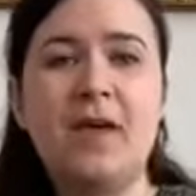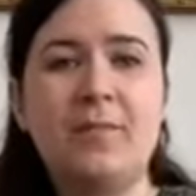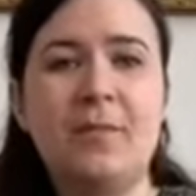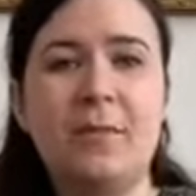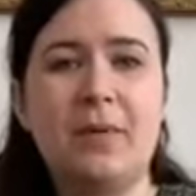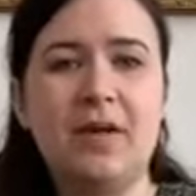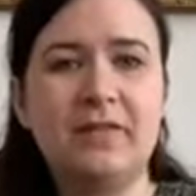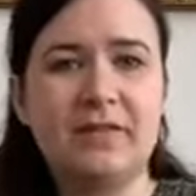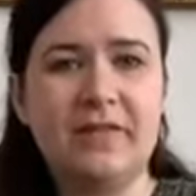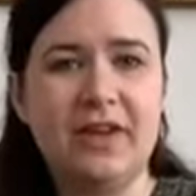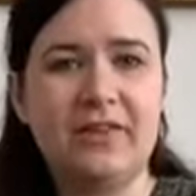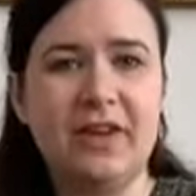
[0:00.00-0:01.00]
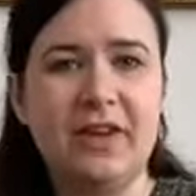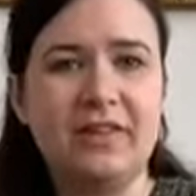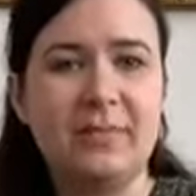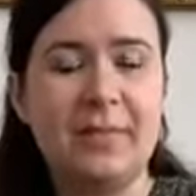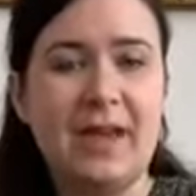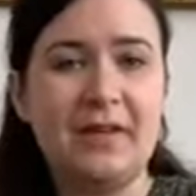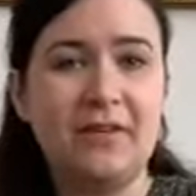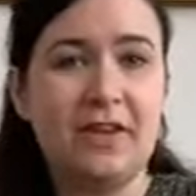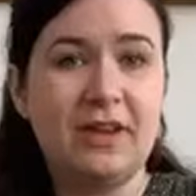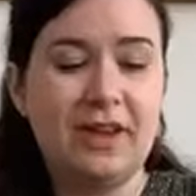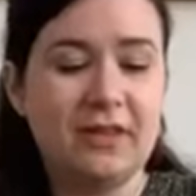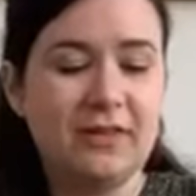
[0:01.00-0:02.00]
the plantar fascia is a band of
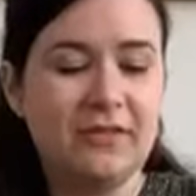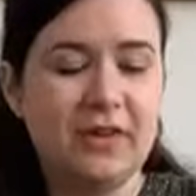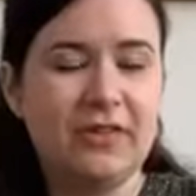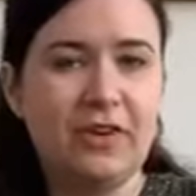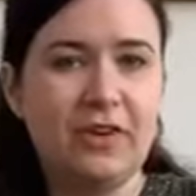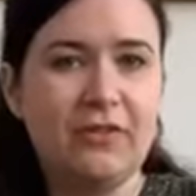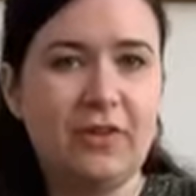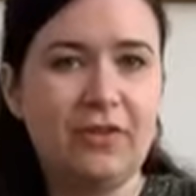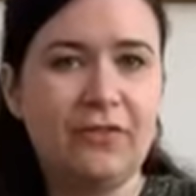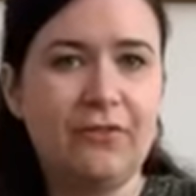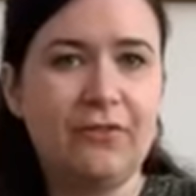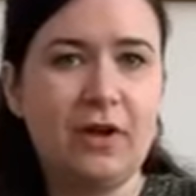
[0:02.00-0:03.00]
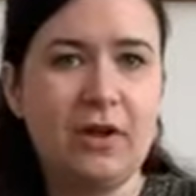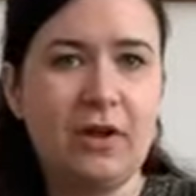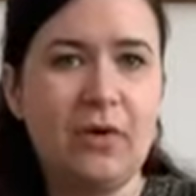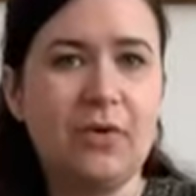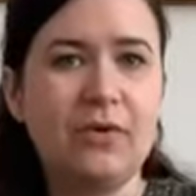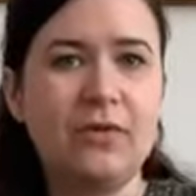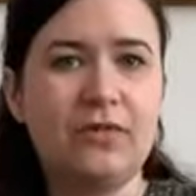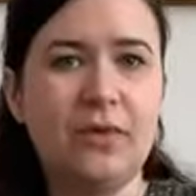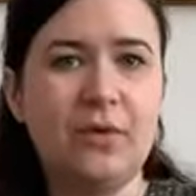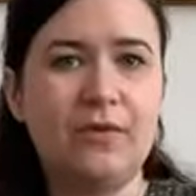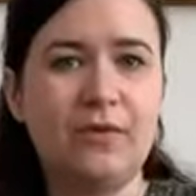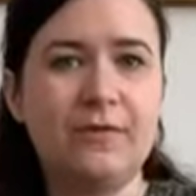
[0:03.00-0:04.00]
connective tissue that runs along the
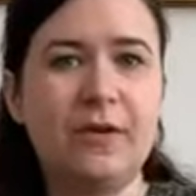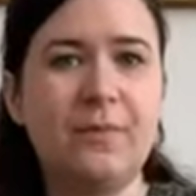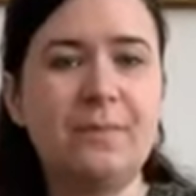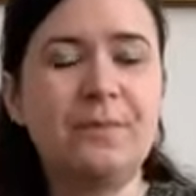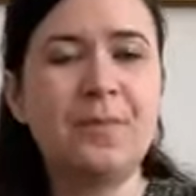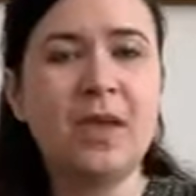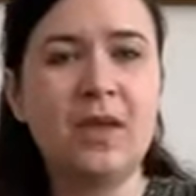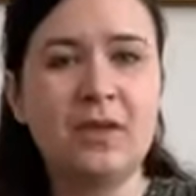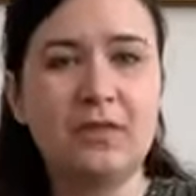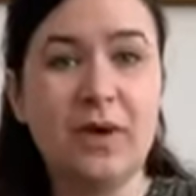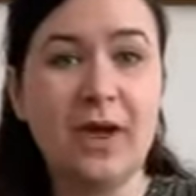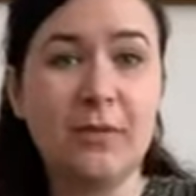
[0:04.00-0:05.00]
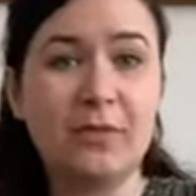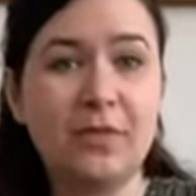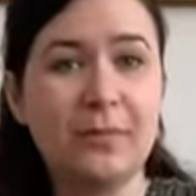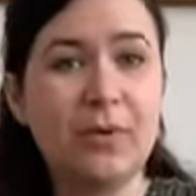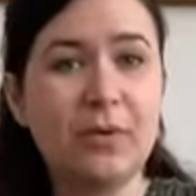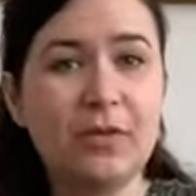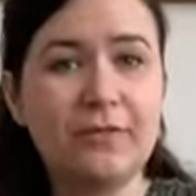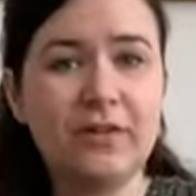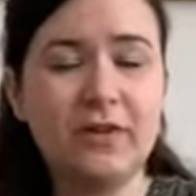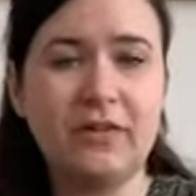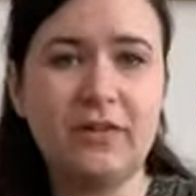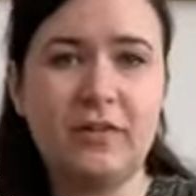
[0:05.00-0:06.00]
sole of the foot. So it helps support the
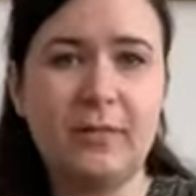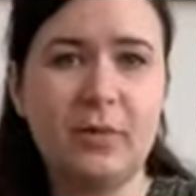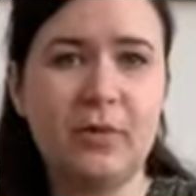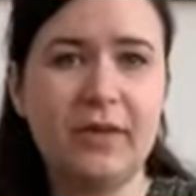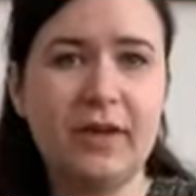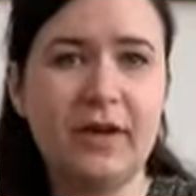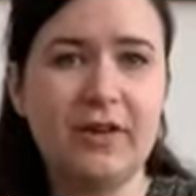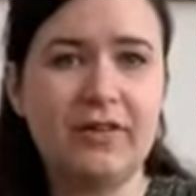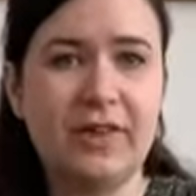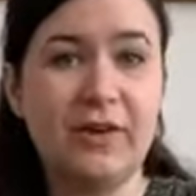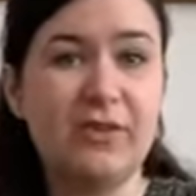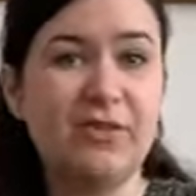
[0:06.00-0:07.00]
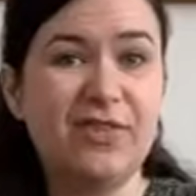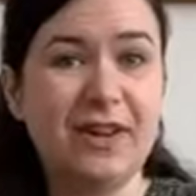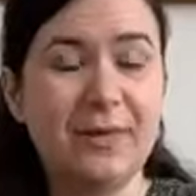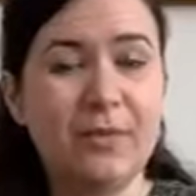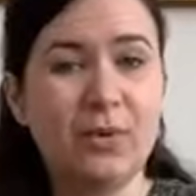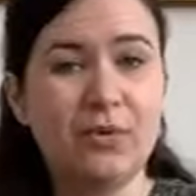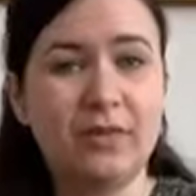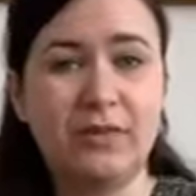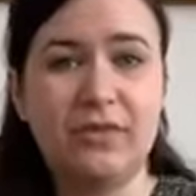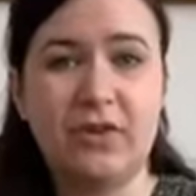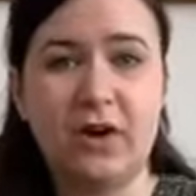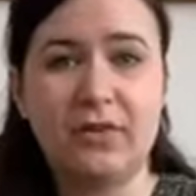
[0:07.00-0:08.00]
foot and support the arch there. It's a really important
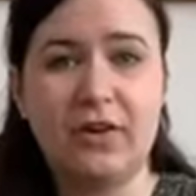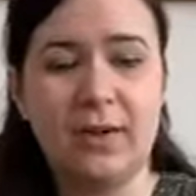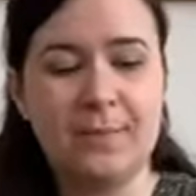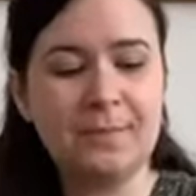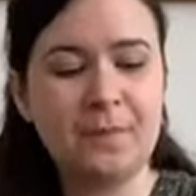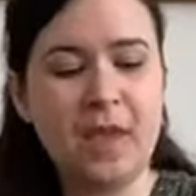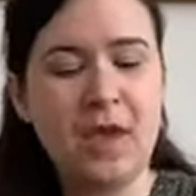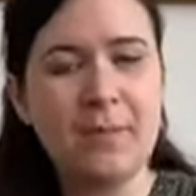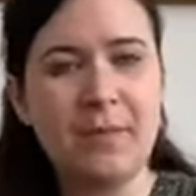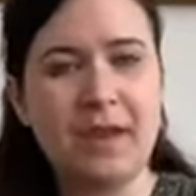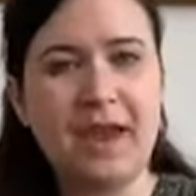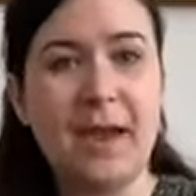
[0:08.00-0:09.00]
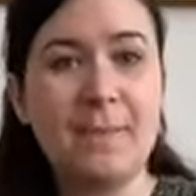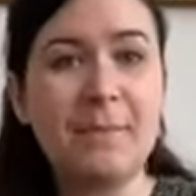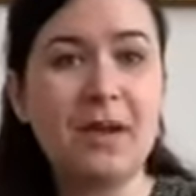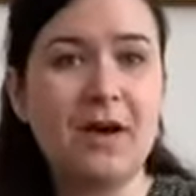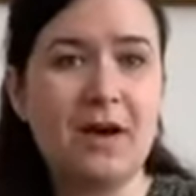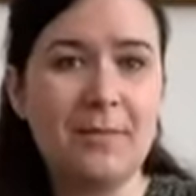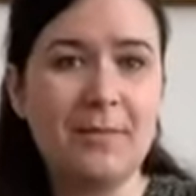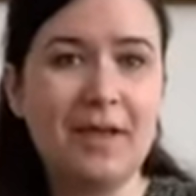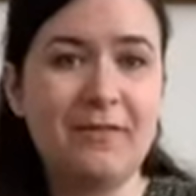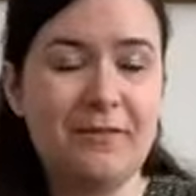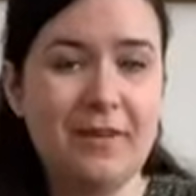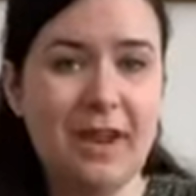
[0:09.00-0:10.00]
structure. But it can become
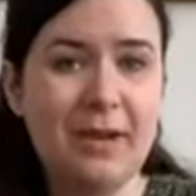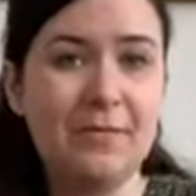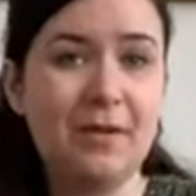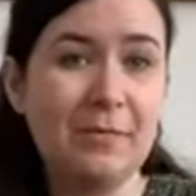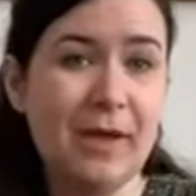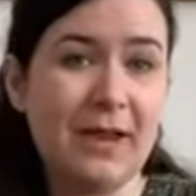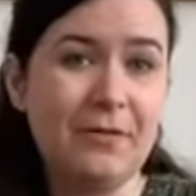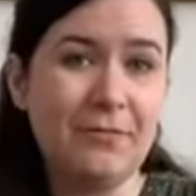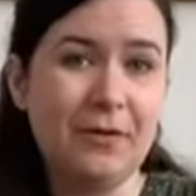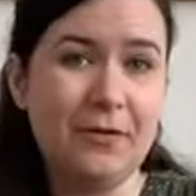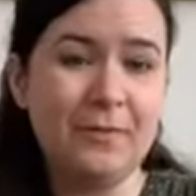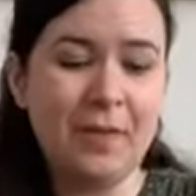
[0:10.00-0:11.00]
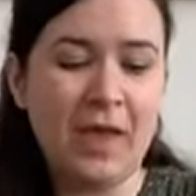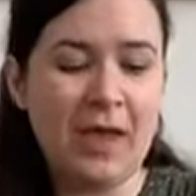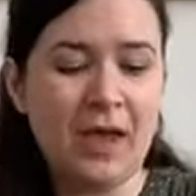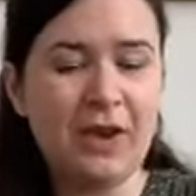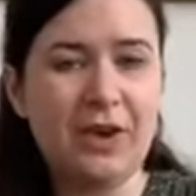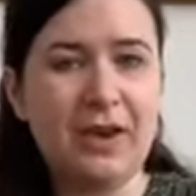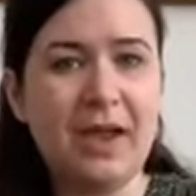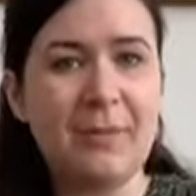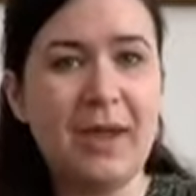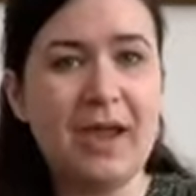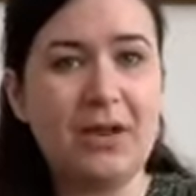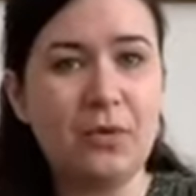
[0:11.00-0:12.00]
inflamed and painful, and you can get
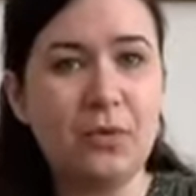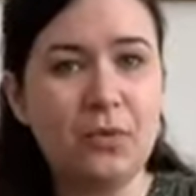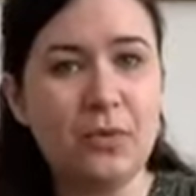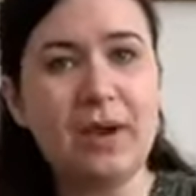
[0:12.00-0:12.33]
pain all the way